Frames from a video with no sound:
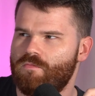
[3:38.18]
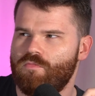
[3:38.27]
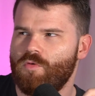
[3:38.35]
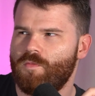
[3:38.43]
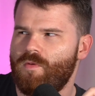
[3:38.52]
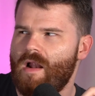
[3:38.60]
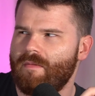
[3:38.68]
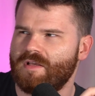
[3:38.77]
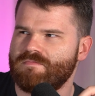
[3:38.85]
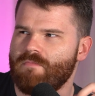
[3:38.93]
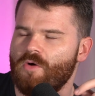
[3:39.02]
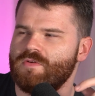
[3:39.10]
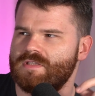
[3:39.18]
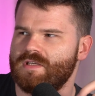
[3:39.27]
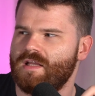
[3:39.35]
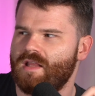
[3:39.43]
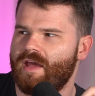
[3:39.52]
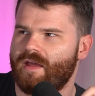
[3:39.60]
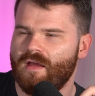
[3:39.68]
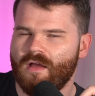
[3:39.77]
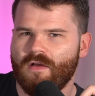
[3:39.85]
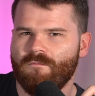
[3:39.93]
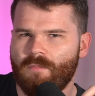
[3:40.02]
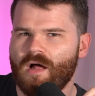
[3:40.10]
will probably is mostly like
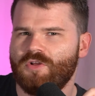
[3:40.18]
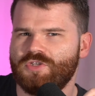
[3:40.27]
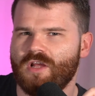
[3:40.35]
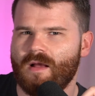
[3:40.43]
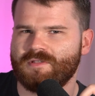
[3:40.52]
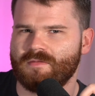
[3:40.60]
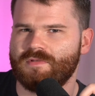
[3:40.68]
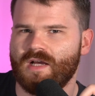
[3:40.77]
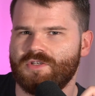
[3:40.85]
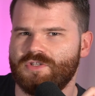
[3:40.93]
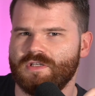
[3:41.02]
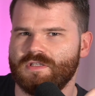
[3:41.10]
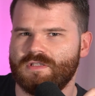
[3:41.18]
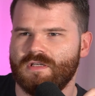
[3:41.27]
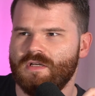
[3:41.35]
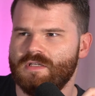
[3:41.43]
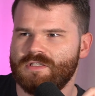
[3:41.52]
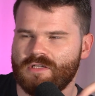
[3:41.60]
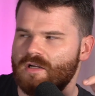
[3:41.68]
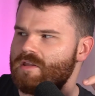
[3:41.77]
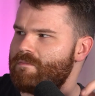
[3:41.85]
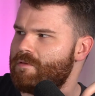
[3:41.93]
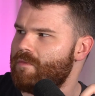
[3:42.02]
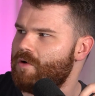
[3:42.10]
polishing out some touches, starting the
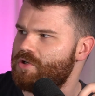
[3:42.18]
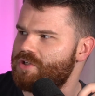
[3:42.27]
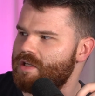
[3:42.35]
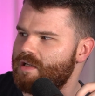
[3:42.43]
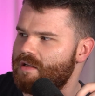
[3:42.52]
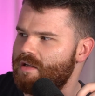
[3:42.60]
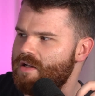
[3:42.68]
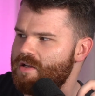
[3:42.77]
promotion,